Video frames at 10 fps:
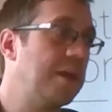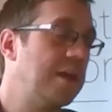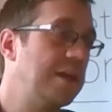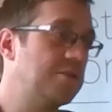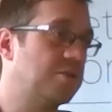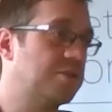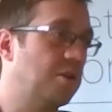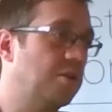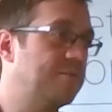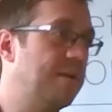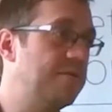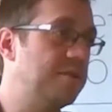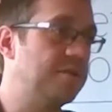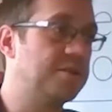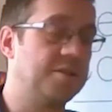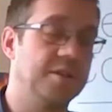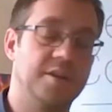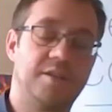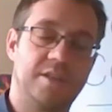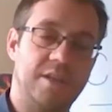He's also got some evidence that